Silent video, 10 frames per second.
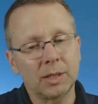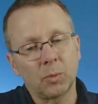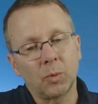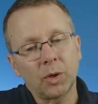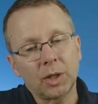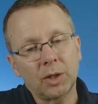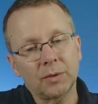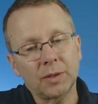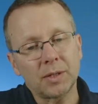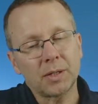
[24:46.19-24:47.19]
He's working
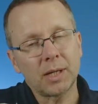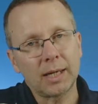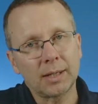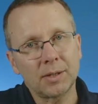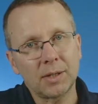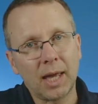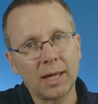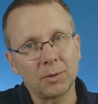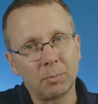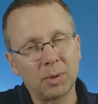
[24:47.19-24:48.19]
on this second
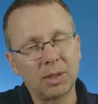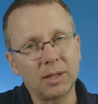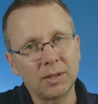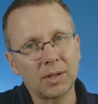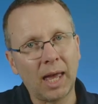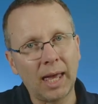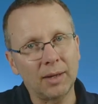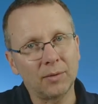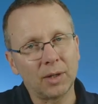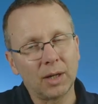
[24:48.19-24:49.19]
stage, being
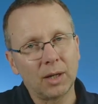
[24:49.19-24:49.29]
saved.